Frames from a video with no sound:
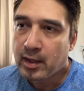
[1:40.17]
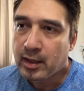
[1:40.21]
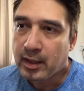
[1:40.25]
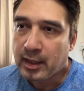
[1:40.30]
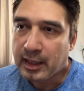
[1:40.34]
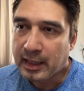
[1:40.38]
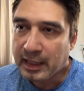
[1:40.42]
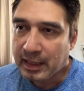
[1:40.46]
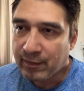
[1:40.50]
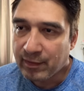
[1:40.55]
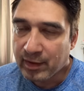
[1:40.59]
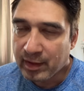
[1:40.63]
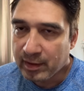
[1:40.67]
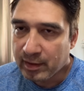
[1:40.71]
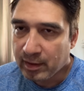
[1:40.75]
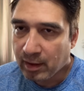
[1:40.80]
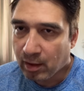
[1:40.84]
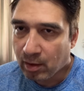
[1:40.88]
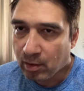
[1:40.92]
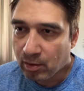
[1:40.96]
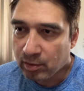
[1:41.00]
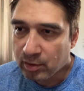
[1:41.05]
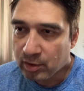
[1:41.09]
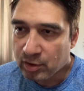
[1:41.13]
Even
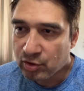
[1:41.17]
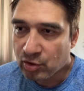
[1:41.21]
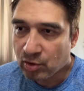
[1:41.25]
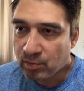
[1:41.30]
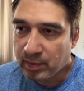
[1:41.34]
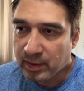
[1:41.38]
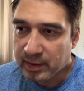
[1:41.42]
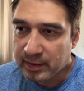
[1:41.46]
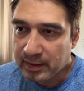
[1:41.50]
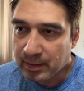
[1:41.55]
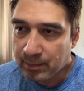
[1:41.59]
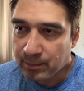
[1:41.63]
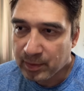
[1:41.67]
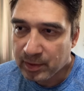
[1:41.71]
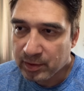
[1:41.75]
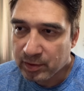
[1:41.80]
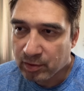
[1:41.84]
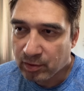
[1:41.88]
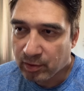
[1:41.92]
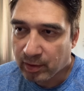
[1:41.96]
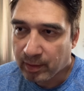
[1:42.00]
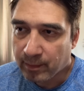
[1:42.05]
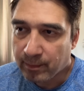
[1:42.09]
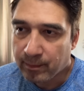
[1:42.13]
though there should be a simple
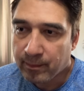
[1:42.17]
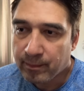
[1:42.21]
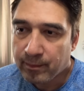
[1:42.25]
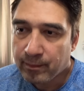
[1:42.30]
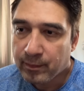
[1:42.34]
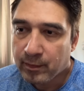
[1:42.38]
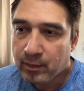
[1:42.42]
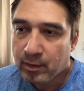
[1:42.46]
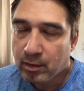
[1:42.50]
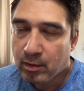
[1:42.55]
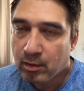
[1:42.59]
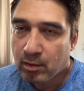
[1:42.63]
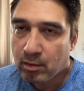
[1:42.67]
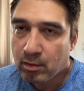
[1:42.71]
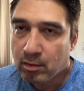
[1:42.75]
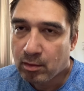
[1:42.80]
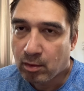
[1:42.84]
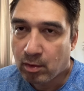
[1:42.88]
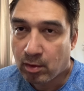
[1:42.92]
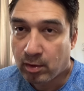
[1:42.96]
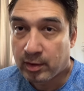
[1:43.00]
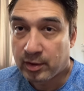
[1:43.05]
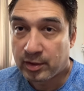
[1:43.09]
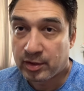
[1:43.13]
script
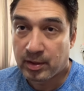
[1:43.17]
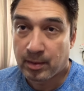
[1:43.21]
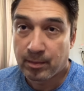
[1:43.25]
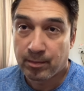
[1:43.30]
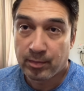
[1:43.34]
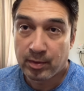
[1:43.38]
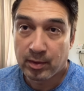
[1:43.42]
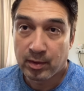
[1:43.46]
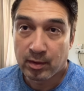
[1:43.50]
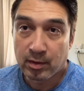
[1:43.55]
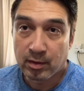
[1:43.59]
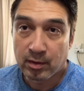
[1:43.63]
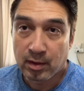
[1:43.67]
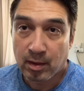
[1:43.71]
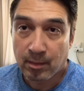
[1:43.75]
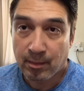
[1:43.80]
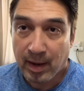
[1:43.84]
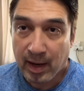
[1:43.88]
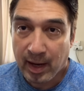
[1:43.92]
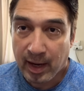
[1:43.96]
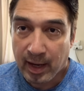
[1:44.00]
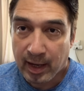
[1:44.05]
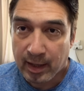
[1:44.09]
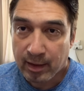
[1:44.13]
or a simple
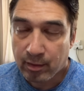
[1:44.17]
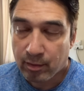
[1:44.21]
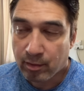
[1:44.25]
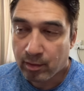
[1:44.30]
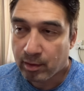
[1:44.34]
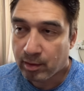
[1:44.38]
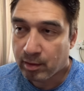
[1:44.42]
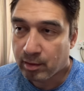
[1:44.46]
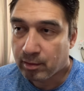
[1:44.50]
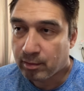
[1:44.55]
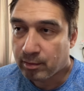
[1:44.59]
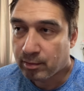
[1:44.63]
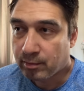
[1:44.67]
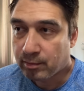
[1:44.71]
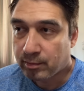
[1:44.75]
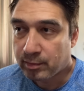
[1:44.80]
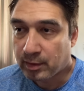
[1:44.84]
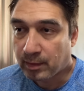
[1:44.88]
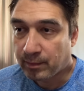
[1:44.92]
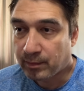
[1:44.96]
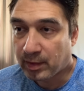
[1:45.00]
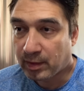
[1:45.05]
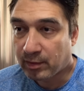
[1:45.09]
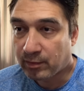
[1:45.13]
command or
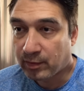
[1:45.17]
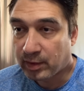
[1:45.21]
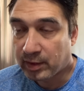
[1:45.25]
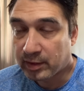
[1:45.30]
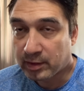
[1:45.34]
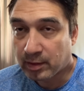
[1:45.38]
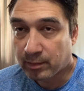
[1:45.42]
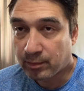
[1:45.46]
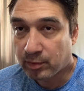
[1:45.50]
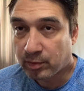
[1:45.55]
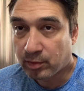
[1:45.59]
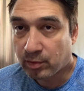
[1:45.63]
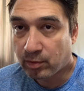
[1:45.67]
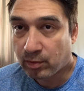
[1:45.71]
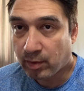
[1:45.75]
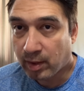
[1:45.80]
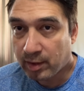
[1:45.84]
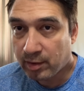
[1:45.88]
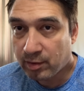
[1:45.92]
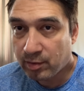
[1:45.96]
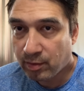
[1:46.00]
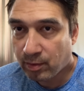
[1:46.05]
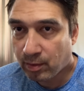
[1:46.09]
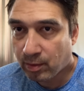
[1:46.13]
something very simple to
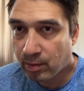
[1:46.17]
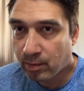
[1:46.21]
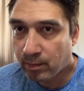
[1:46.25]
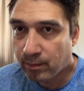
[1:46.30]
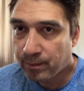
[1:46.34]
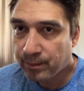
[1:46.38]
run through,